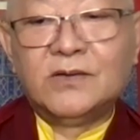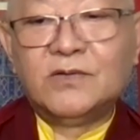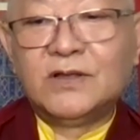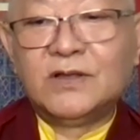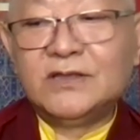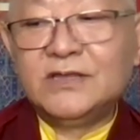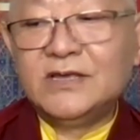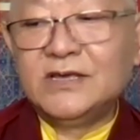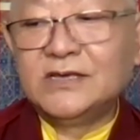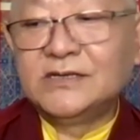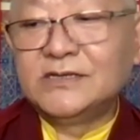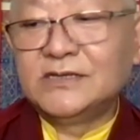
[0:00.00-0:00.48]

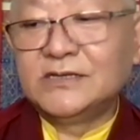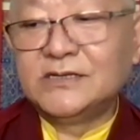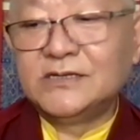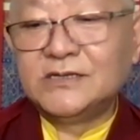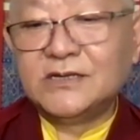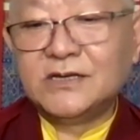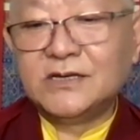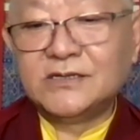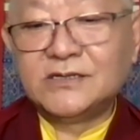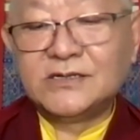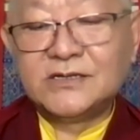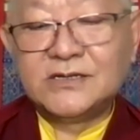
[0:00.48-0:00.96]
Well, this
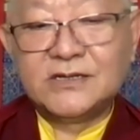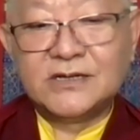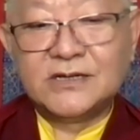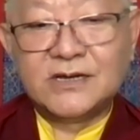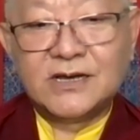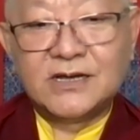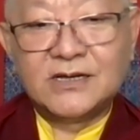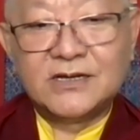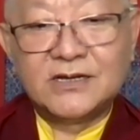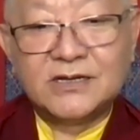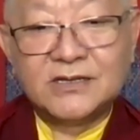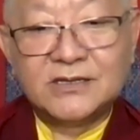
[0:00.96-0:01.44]
is just
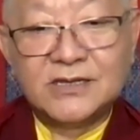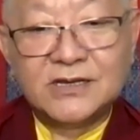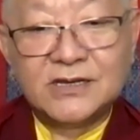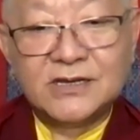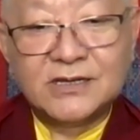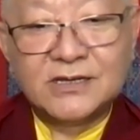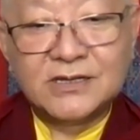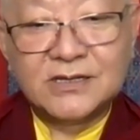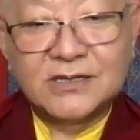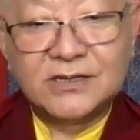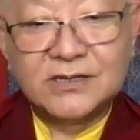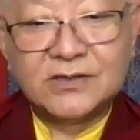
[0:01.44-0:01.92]

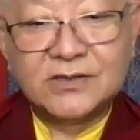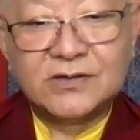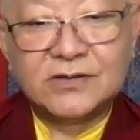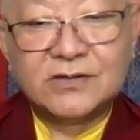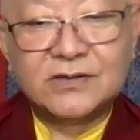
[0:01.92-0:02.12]
another,